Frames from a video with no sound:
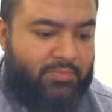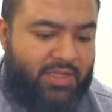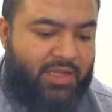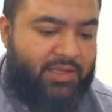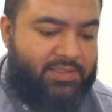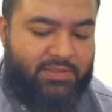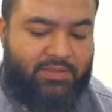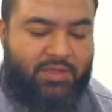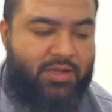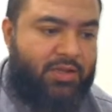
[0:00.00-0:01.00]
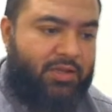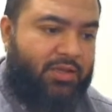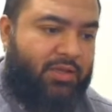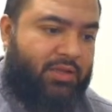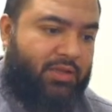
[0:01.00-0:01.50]
Yes,
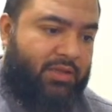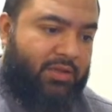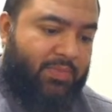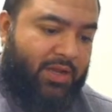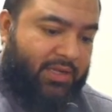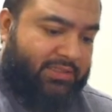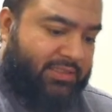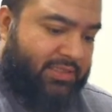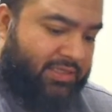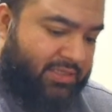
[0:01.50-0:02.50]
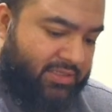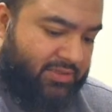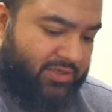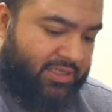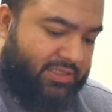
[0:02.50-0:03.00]
but
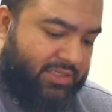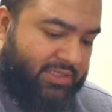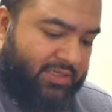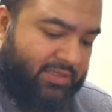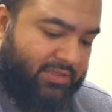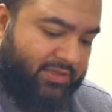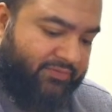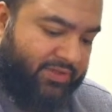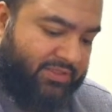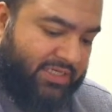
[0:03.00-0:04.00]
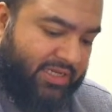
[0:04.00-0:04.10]
look at the difference.